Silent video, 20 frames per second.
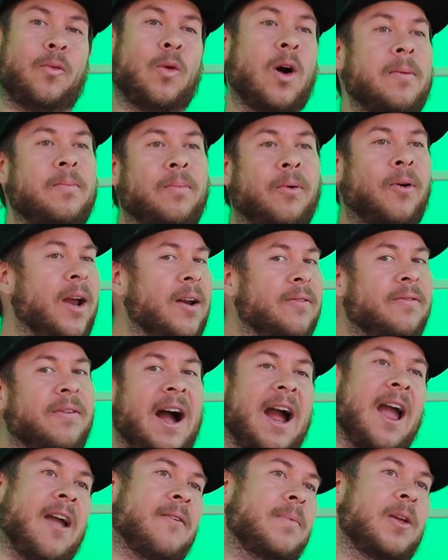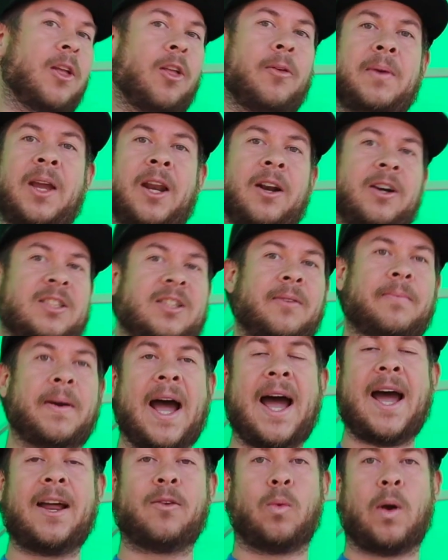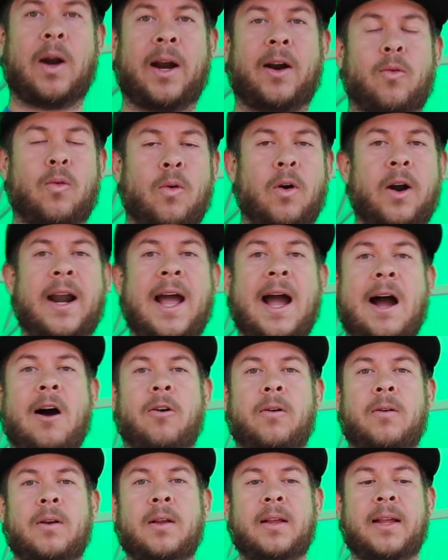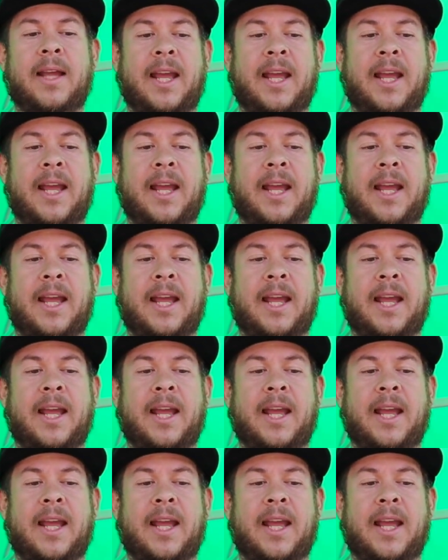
1.5 millimeters of pad where it worn out,